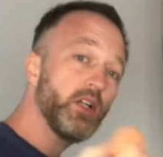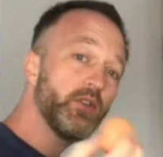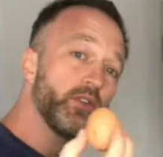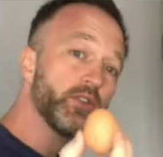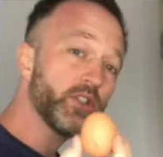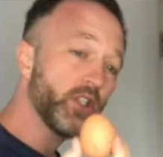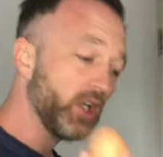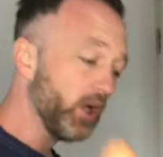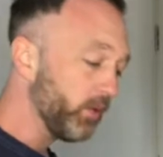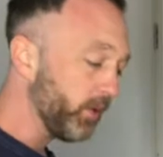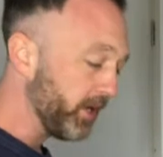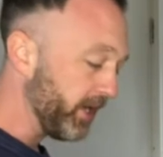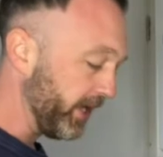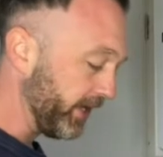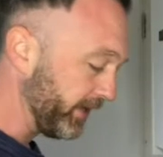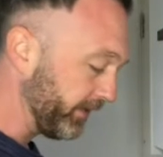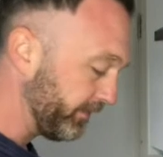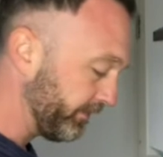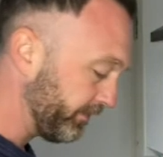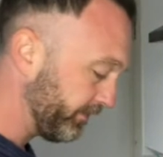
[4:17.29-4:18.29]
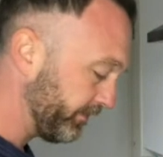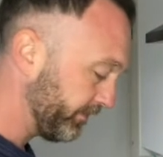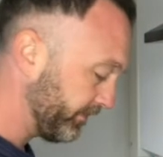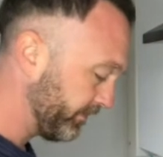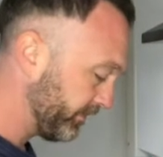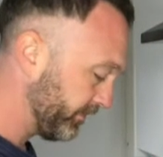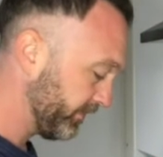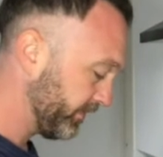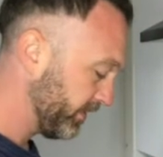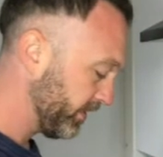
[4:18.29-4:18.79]
I've also got 1 egg.
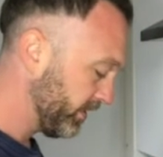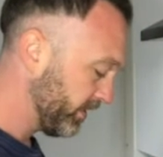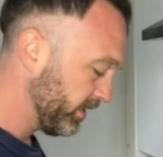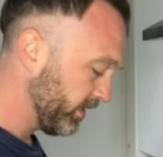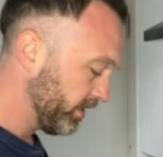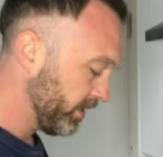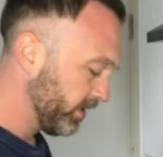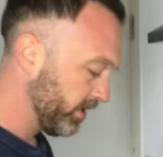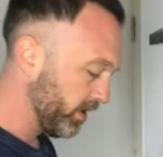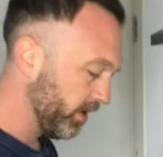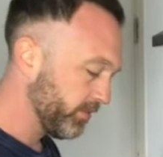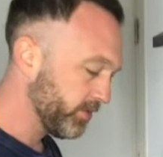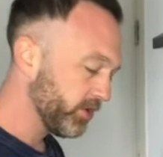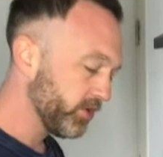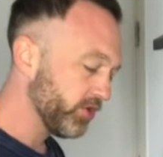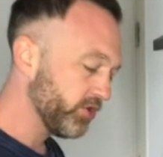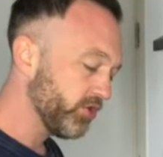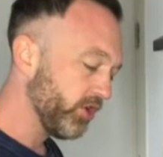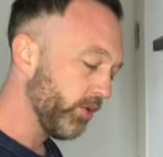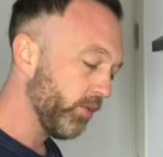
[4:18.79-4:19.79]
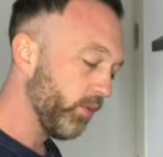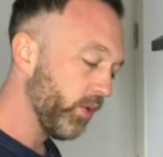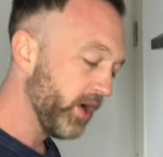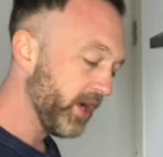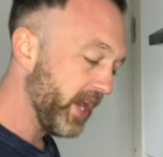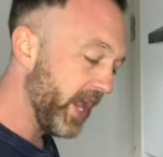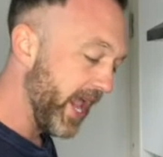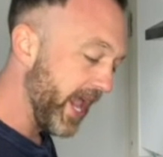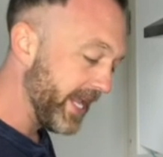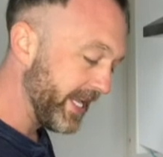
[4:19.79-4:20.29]
I'm just going to drop 1
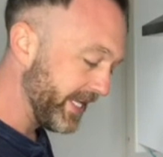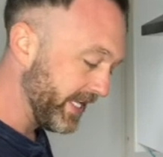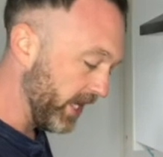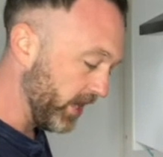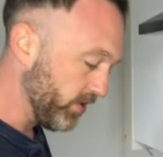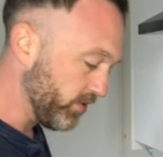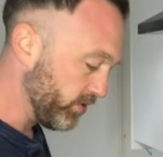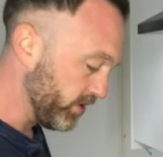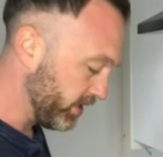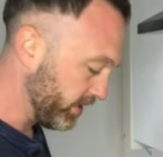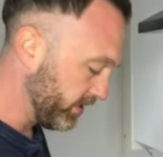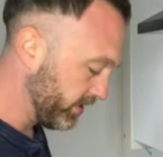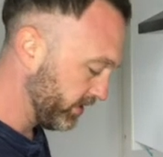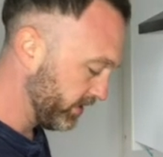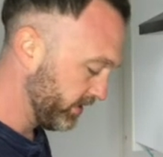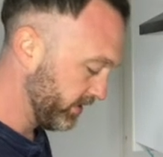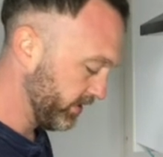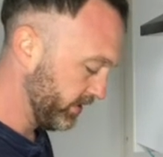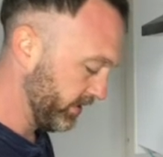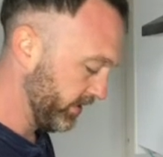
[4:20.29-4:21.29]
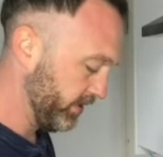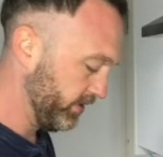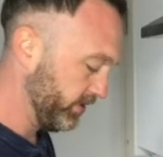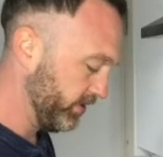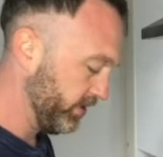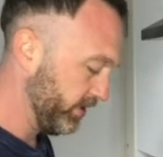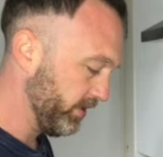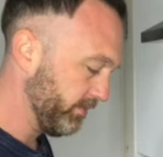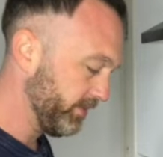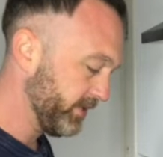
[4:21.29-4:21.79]
egg yolk into
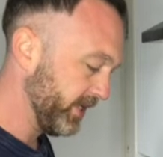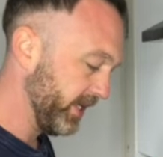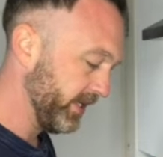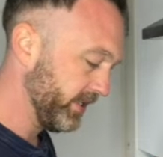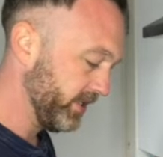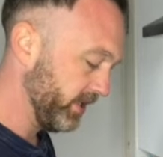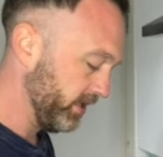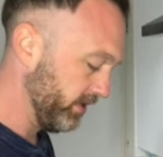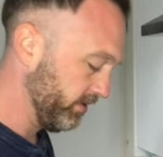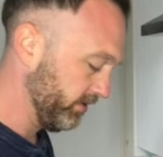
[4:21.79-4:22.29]
the potato.